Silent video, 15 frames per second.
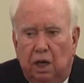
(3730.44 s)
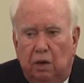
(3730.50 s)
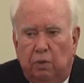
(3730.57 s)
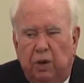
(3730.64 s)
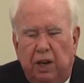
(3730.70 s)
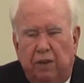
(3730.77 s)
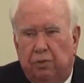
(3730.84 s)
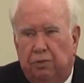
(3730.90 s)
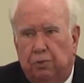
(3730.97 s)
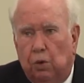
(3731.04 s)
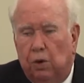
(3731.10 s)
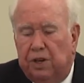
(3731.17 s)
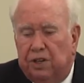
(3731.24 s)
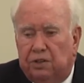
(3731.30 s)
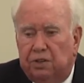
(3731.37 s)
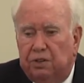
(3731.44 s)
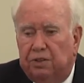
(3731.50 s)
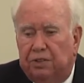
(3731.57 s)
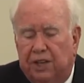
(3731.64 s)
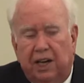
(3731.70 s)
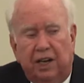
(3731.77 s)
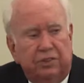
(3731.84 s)
We have
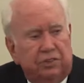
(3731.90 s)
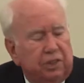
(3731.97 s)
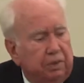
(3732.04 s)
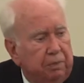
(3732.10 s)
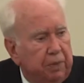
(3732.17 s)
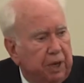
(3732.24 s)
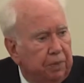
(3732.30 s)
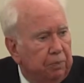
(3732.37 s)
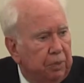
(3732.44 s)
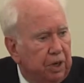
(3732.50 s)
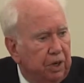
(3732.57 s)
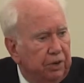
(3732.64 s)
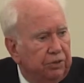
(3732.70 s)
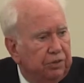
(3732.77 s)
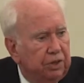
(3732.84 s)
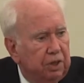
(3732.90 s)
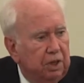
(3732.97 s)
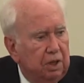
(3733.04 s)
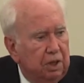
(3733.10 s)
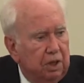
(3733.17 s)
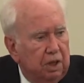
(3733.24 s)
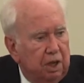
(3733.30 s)
42,000 members
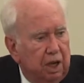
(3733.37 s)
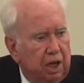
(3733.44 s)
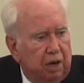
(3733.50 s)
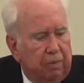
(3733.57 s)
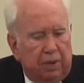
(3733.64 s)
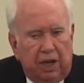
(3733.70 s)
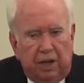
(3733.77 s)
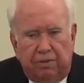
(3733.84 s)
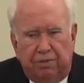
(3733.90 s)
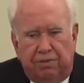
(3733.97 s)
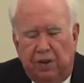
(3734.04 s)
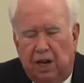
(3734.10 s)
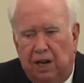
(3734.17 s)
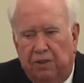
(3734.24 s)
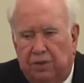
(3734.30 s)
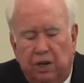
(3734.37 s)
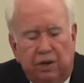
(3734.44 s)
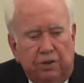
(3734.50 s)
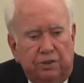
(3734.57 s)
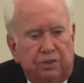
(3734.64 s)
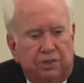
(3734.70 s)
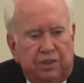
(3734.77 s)
and about
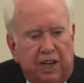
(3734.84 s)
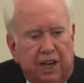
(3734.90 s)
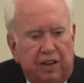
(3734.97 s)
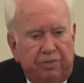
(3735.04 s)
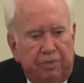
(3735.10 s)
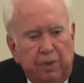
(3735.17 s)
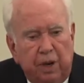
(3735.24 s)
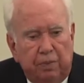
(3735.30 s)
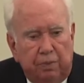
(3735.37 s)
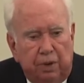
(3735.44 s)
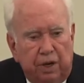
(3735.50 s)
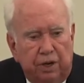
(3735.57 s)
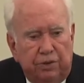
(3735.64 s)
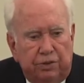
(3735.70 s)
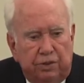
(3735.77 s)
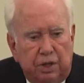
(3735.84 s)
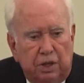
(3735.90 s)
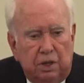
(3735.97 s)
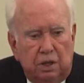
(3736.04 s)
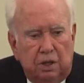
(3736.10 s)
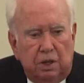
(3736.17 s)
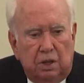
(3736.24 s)
500 staff members,
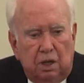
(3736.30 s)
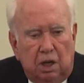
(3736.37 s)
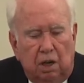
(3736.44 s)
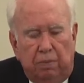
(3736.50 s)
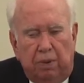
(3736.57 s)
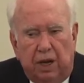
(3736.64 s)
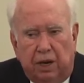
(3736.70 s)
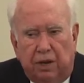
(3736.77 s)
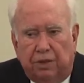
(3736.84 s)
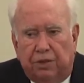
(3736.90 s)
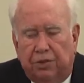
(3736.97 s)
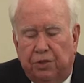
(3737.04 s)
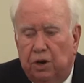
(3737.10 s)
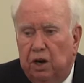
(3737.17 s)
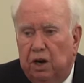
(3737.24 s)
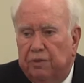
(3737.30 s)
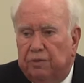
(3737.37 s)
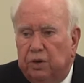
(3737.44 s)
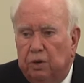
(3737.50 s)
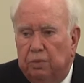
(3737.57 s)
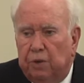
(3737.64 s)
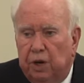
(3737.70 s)
about a third of
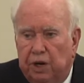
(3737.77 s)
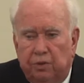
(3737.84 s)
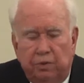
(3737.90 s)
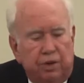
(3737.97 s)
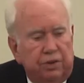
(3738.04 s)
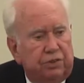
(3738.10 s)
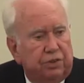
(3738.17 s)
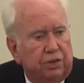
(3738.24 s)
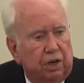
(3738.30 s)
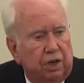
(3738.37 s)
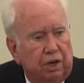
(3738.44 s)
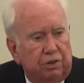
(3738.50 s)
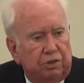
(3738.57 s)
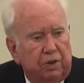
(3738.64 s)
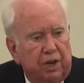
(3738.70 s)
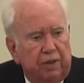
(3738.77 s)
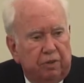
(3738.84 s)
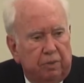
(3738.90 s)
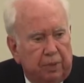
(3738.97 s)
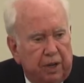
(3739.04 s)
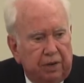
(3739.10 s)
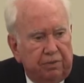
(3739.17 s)
whom are in research. We have
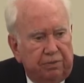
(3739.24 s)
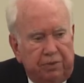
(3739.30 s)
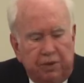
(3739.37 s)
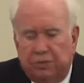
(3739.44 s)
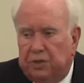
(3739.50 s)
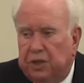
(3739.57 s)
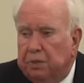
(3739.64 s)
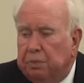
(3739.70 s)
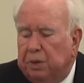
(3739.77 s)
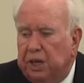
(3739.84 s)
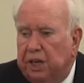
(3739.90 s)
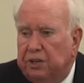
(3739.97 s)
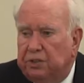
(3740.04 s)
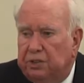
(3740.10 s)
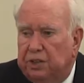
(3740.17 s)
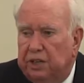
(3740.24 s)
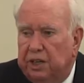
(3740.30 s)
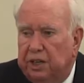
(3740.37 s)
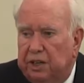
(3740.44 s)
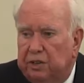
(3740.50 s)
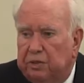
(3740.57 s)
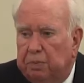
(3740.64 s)
about 50
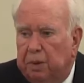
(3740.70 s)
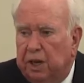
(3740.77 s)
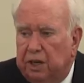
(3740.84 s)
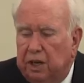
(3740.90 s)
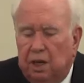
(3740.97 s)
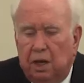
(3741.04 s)
PhDs, but